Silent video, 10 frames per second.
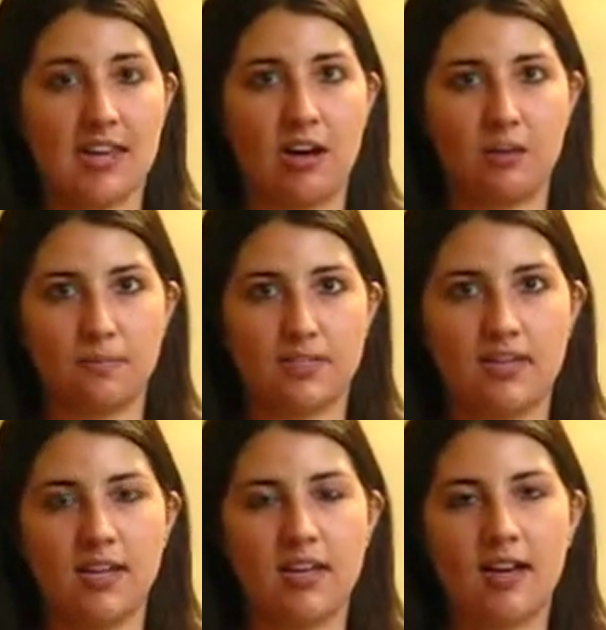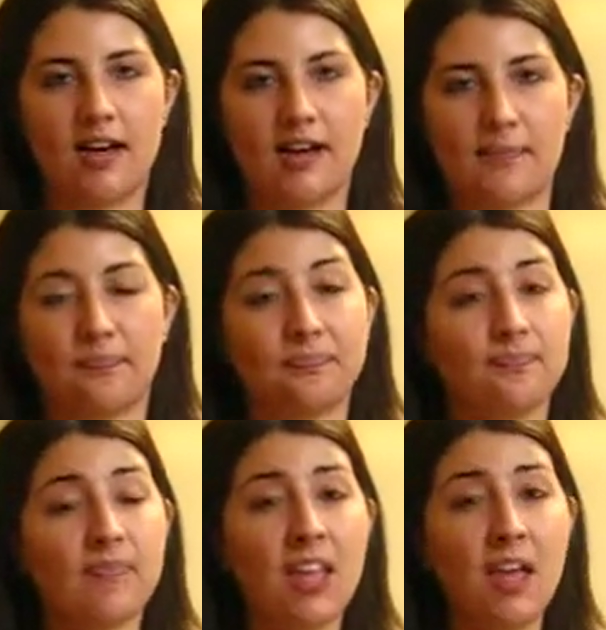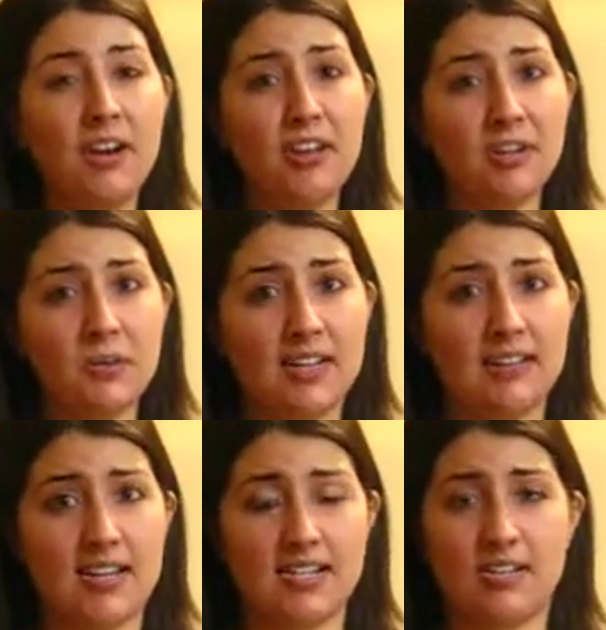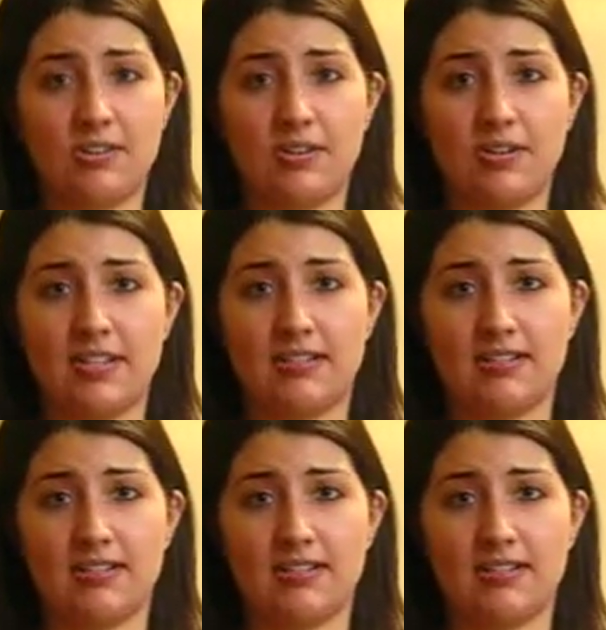helps. Another one I like to do is